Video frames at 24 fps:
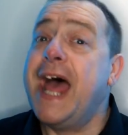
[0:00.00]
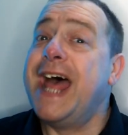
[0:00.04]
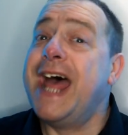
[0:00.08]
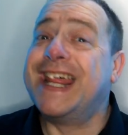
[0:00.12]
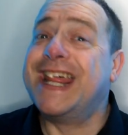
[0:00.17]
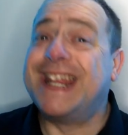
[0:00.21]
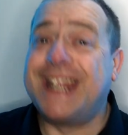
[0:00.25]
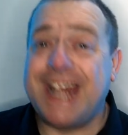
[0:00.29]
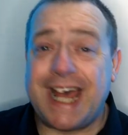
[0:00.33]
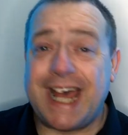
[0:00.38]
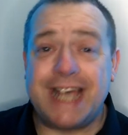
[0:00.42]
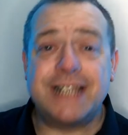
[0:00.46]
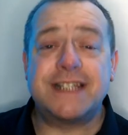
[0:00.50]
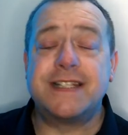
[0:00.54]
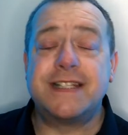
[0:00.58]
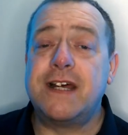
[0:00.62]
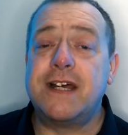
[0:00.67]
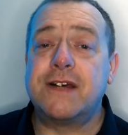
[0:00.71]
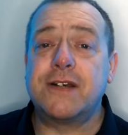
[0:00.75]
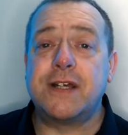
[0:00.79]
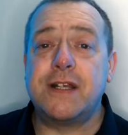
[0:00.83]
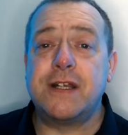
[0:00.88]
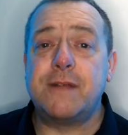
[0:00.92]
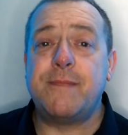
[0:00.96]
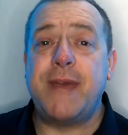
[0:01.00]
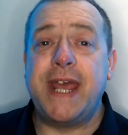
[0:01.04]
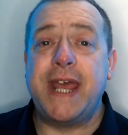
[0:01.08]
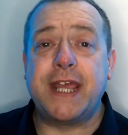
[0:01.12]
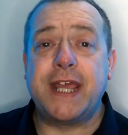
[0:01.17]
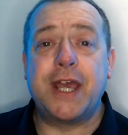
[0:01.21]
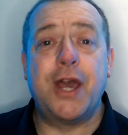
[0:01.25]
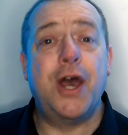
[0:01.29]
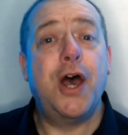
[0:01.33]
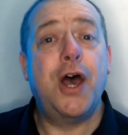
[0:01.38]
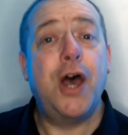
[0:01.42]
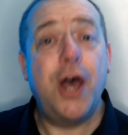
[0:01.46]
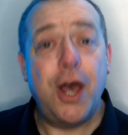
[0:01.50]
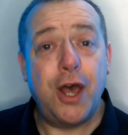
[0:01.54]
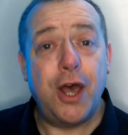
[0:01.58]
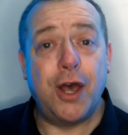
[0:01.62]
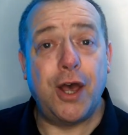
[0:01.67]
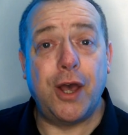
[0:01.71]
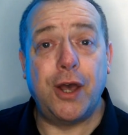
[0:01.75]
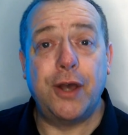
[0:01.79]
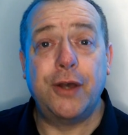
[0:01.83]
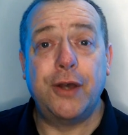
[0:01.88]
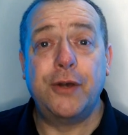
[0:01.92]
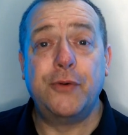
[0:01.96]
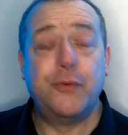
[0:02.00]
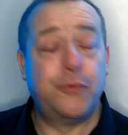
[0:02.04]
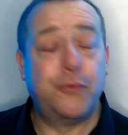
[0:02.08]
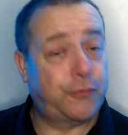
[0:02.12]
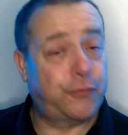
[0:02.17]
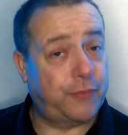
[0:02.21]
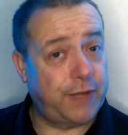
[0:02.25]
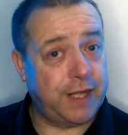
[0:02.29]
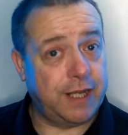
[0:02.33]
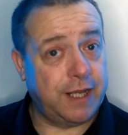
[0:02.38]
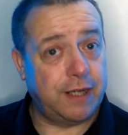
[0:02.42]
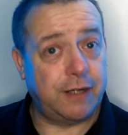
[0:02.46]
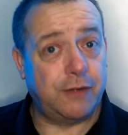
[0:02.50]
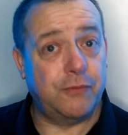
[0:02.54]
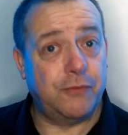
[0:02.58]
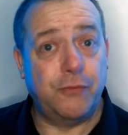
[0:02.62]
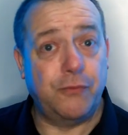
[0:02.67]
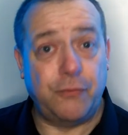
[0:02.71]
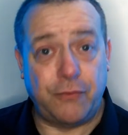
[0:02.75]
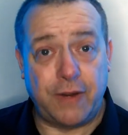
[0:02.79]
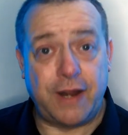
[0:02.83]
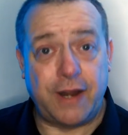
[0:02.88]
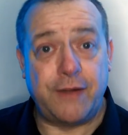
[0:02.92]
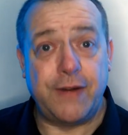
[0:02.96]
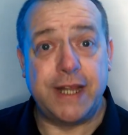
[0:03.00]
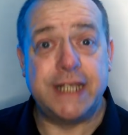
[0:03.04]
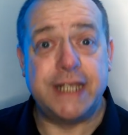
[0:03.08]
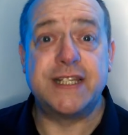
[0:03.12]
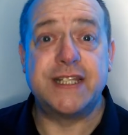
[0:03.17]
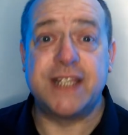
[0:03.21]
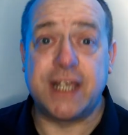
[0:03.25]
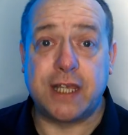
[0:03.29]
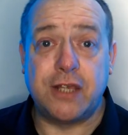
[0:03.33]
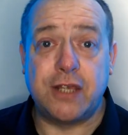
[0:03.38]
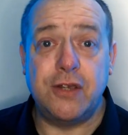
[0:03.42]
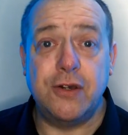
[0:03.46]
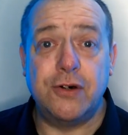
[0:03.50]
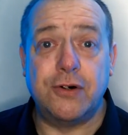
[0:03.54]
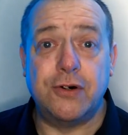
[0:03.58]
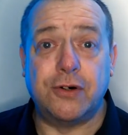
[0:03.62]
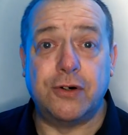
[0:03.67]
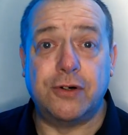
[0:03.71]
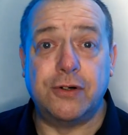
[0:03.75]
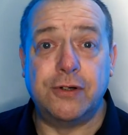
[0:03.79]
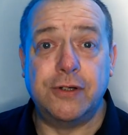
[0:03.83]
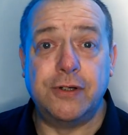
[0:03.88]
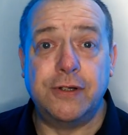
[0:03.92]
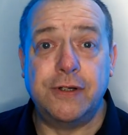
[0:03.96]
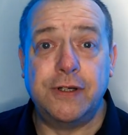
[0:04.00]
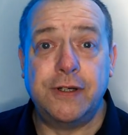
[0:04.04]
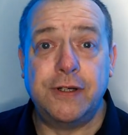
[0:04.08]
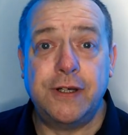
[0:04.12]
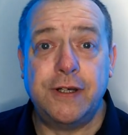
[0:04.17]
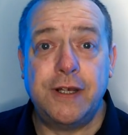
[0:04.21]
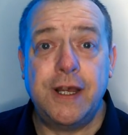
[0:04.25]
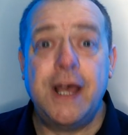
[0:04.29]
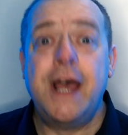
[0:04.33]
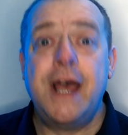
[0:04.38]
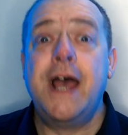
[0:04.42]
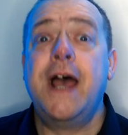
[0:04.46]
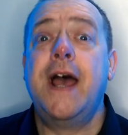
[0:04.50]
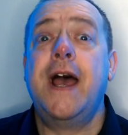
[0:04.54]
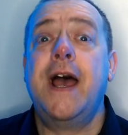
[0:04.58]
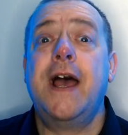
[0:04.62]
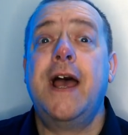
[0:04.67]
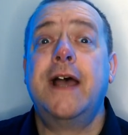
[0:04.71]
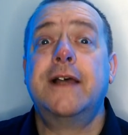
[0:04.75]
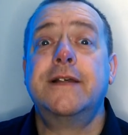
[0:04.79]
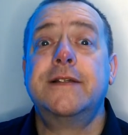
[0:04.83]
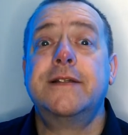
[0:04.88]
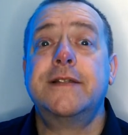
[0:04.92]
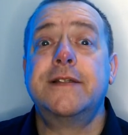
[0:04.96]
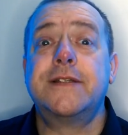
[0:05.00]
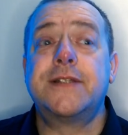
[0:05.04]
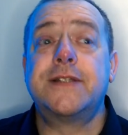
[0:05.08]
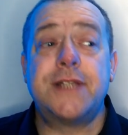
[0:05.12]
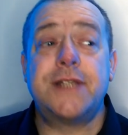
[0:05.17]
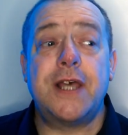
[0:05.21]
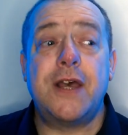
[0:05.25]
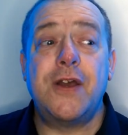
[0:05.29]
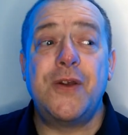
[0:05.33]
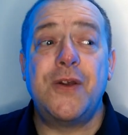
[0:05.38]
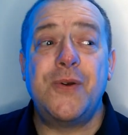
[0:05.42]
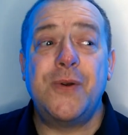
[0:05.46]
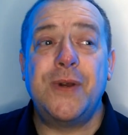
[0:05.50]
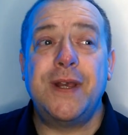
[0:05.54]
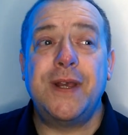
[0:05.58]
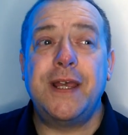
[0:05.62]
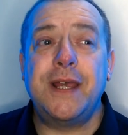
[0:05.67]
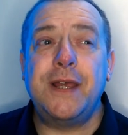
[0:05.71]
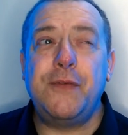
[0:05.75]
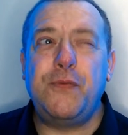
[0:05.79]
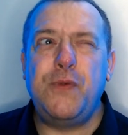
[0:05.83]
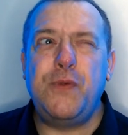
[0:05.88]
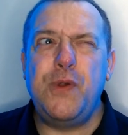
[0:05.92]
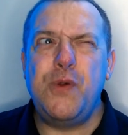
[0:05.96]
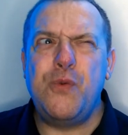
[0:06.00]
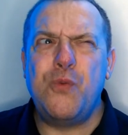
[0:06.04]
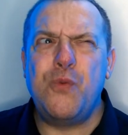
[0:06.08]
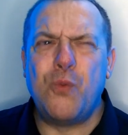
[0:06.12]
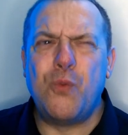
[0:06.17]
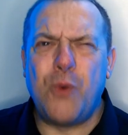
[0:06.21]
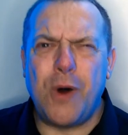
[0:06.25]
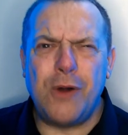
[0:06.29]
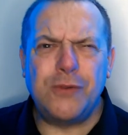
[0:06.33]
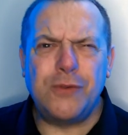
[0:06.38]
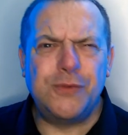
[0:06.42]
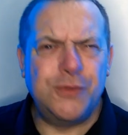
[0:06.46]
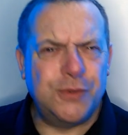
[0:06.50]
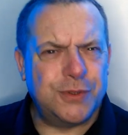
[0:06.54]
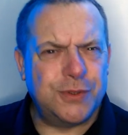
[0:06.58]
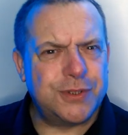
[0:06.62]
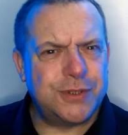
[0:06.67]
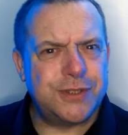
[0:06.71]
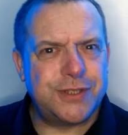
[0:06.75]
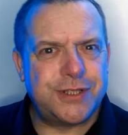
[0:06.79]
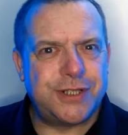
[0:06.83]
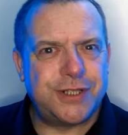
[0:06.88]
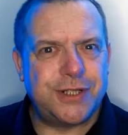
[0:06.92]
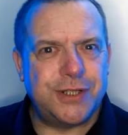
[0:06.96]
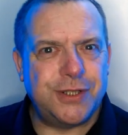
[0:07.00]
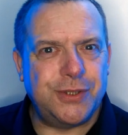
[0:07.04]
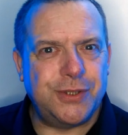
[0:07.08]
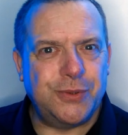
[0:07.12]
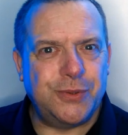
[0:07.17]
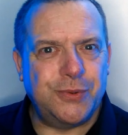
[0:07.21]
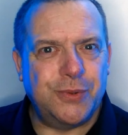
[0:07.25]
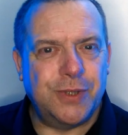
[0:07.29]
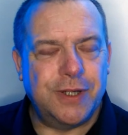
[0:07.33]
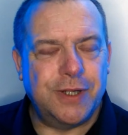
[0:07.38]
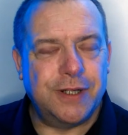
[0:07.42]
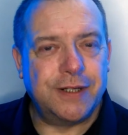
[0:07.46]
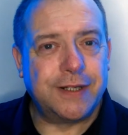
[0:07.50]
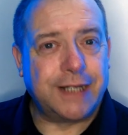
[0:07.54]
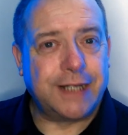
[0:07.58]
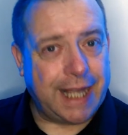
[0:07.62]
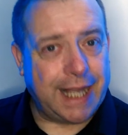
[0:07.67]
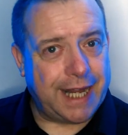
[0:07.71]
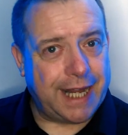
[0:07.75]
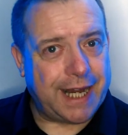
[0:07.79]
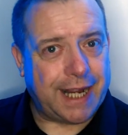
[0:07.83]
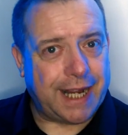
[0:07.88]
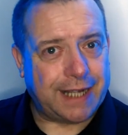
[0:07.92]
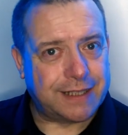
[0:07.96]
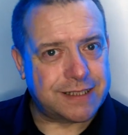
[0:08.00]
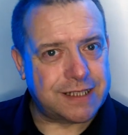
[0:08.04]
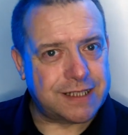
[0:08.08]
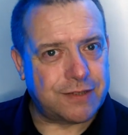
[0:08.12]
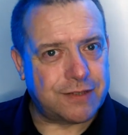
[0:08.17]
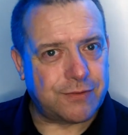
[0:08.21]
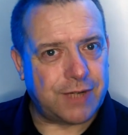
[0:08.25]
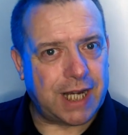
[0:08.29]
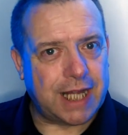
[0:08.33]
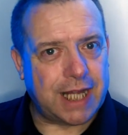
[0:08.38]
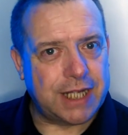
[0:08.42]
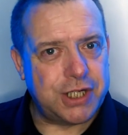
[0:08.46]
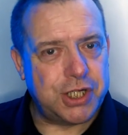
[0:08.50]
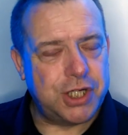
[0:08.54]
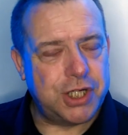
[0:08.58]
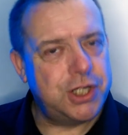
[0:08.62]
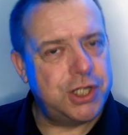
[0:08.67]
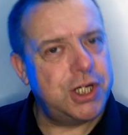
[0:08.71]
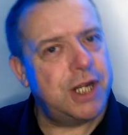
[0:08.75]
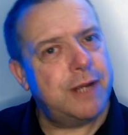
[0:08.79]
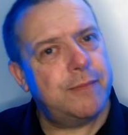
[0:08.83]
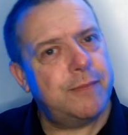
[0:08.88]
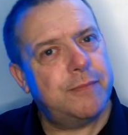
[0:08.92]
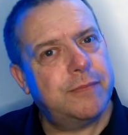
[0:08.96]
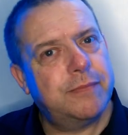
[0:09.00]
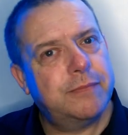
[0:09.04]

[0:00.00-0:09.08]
That's not going to make her feel very secure. So, if you want to get out of the relationship,